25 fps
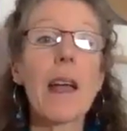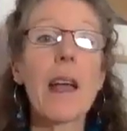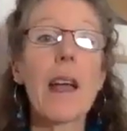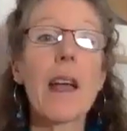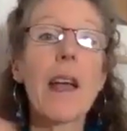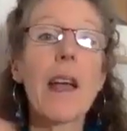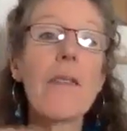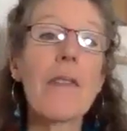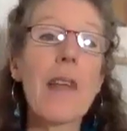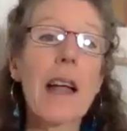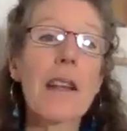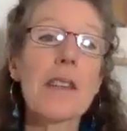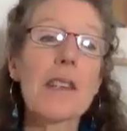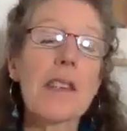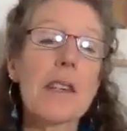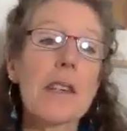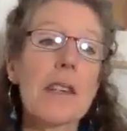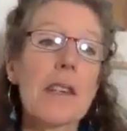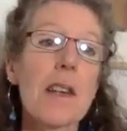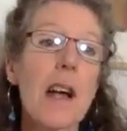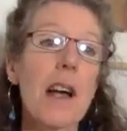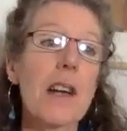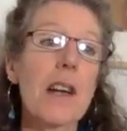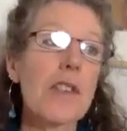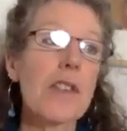And that's
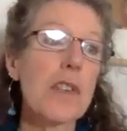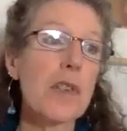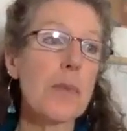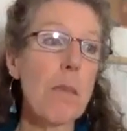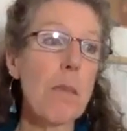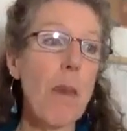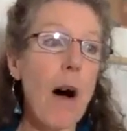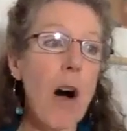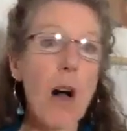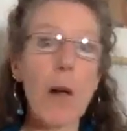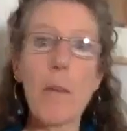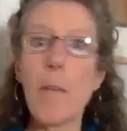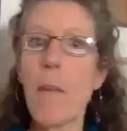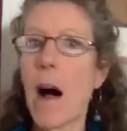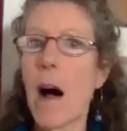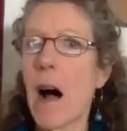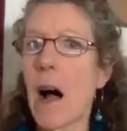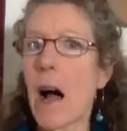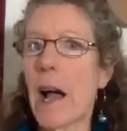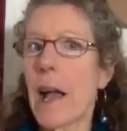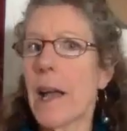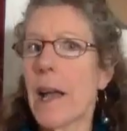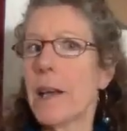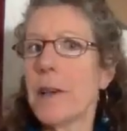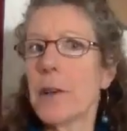a small
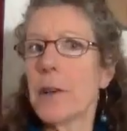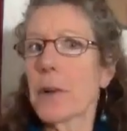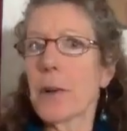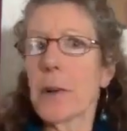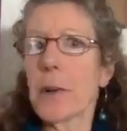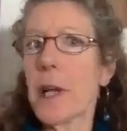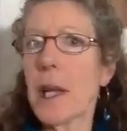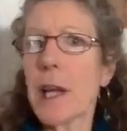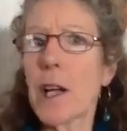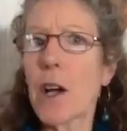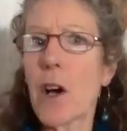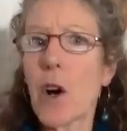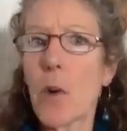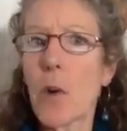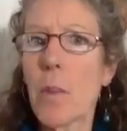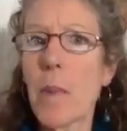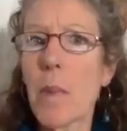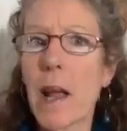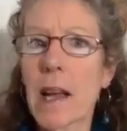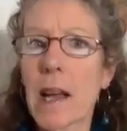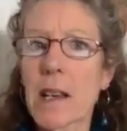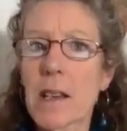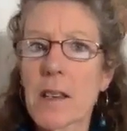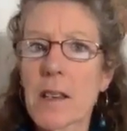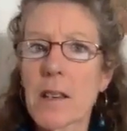mind or
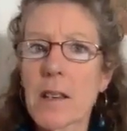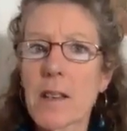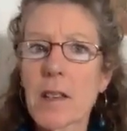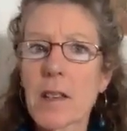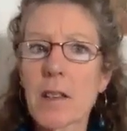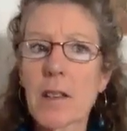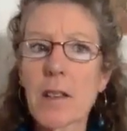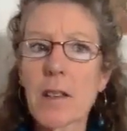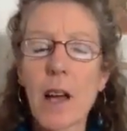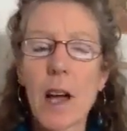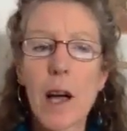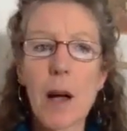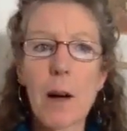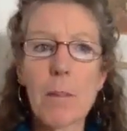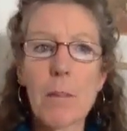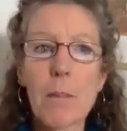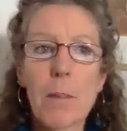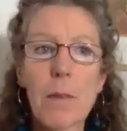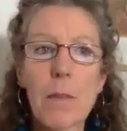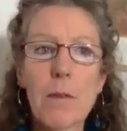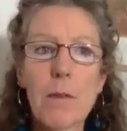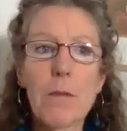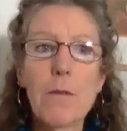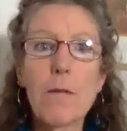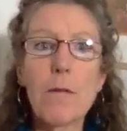ego-based
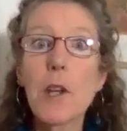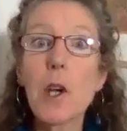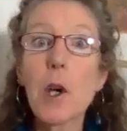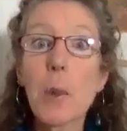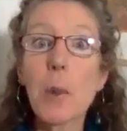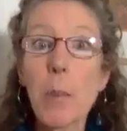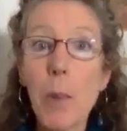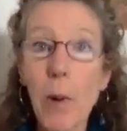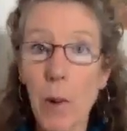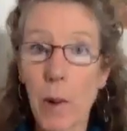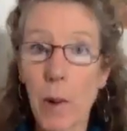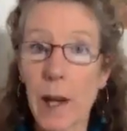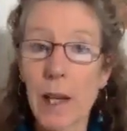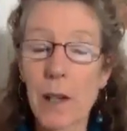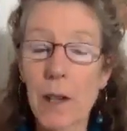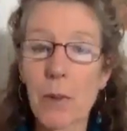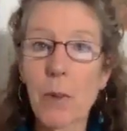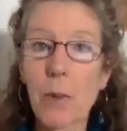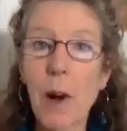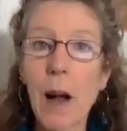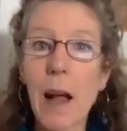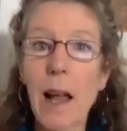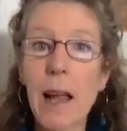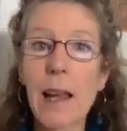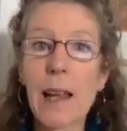viewpoint,
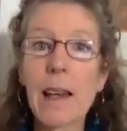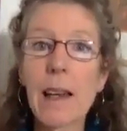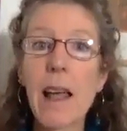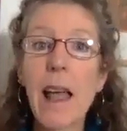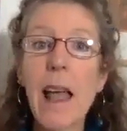right?